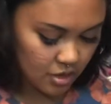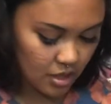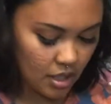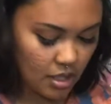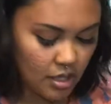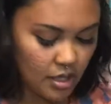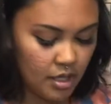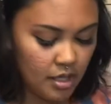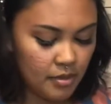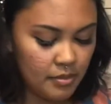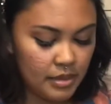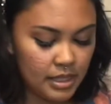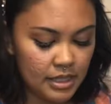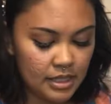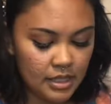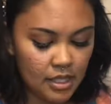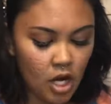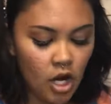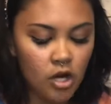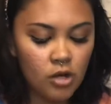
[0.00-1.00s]

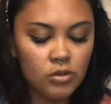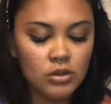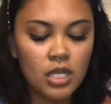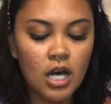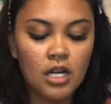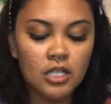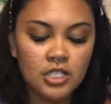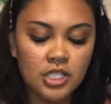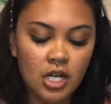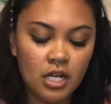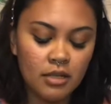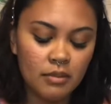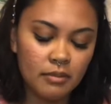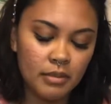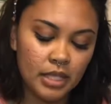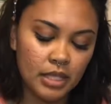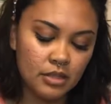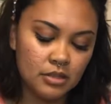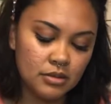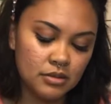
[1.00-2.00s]
Oh, Lock, Shock, and
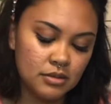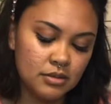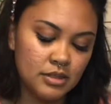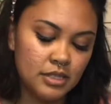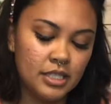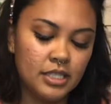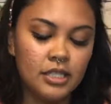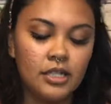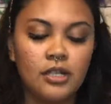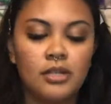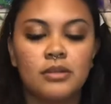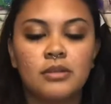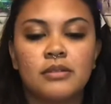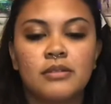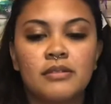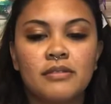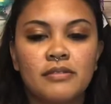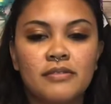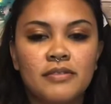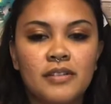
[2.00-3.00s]
Barrel. There you go.
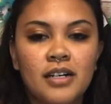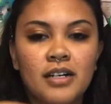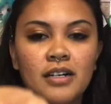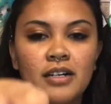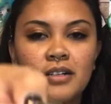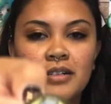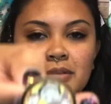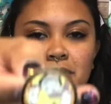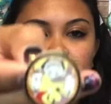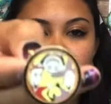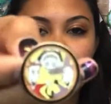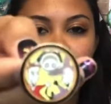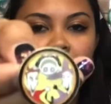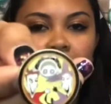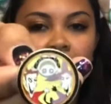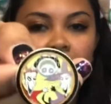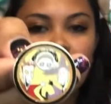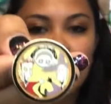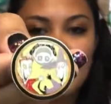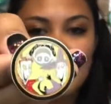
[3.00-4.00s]
From
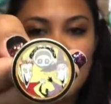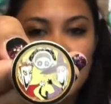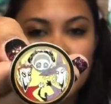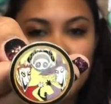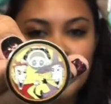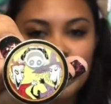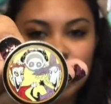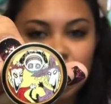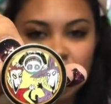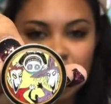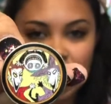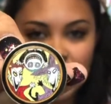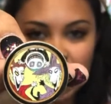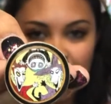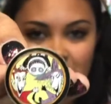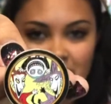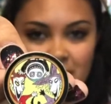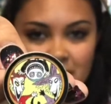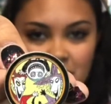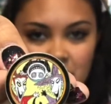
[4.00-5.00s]
Nightmare Before
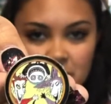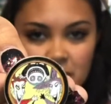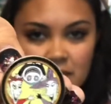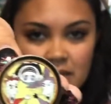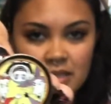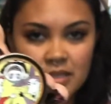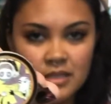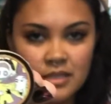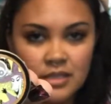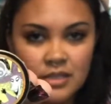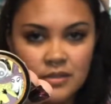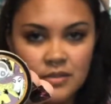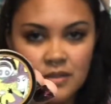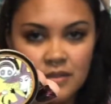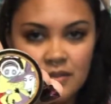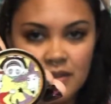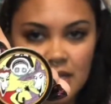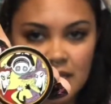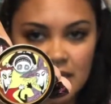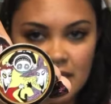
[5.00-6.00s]
Christmas.
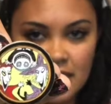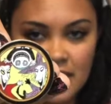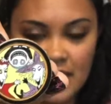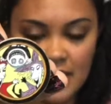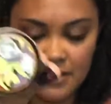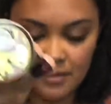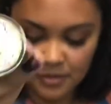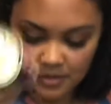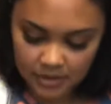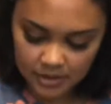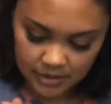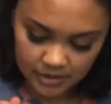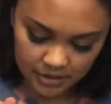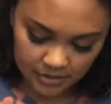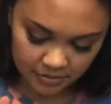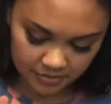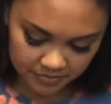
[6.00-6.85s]
We've got that one.